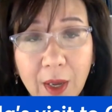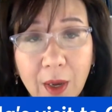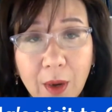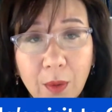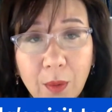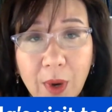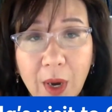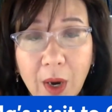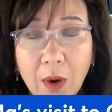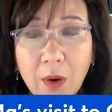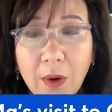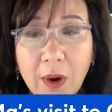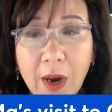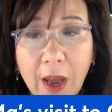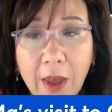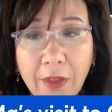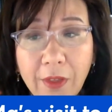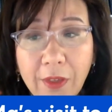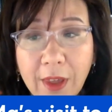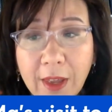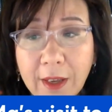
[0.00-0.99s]
Well, I
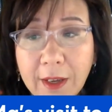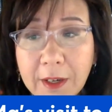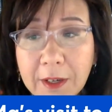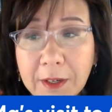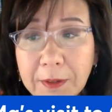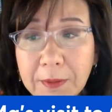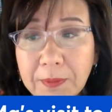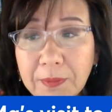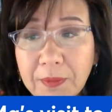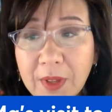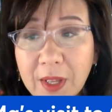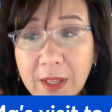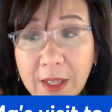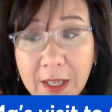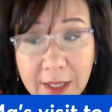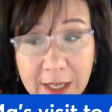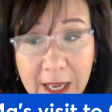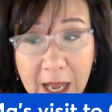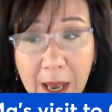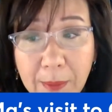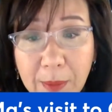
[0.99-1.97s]
think the
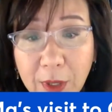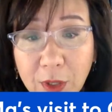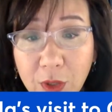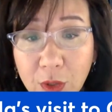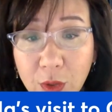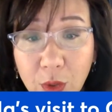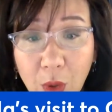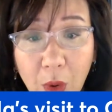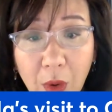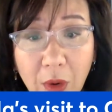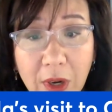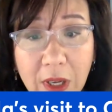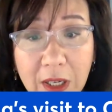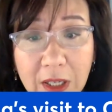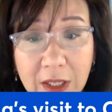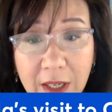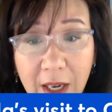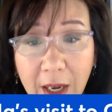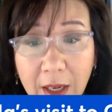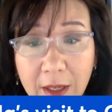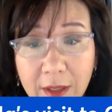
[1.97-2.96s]
damage is already
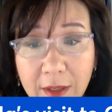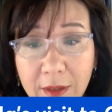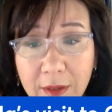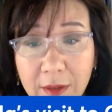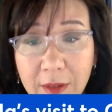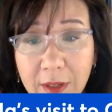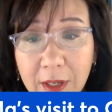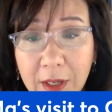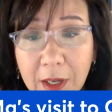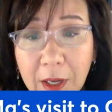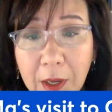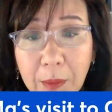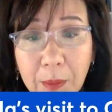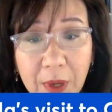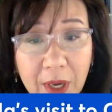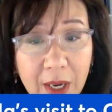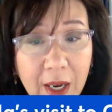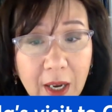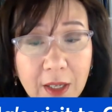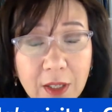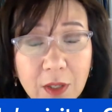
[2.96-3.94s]
done,
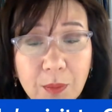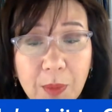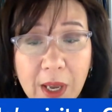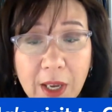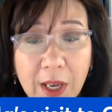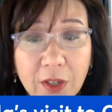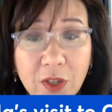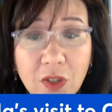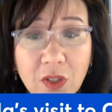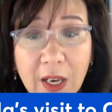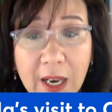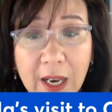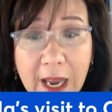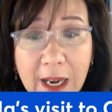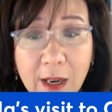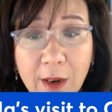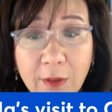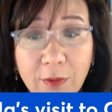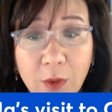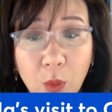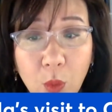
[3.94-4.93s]
because Beijing's
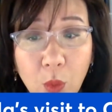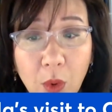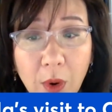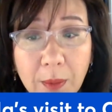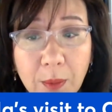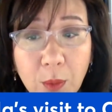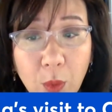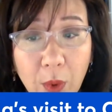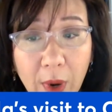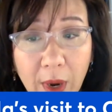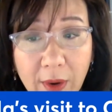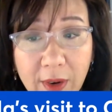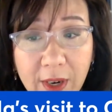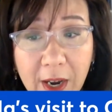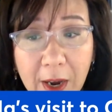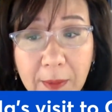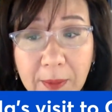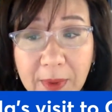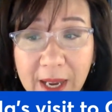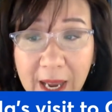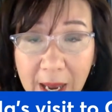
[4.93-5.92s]
lack of warm
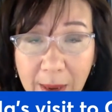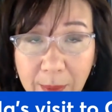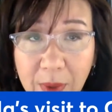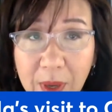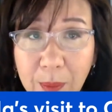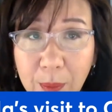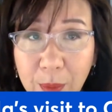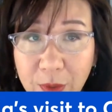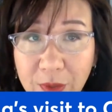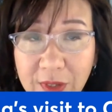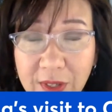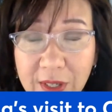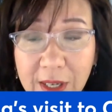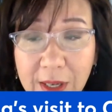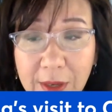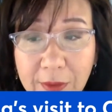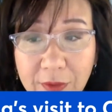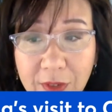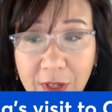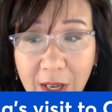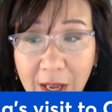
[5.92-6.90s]
welcome can be
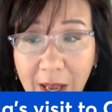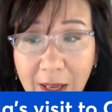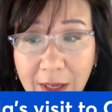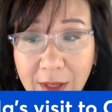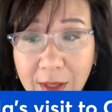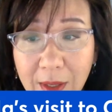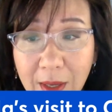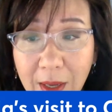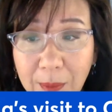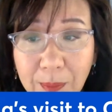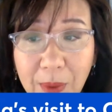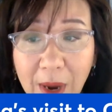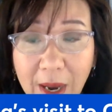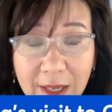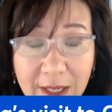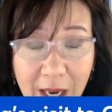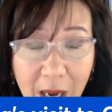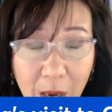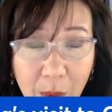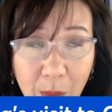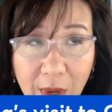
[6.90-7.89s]
perceived as by
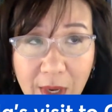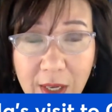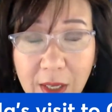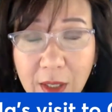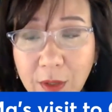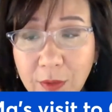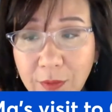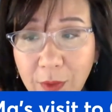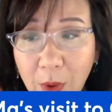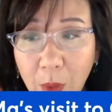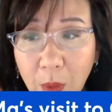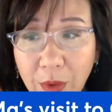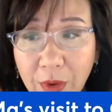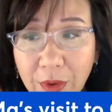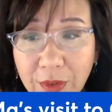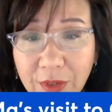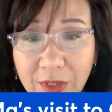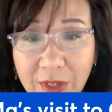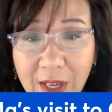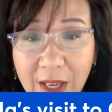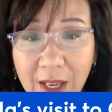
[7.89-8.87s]
Taiwanese
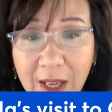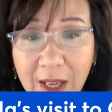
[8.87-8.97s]
voters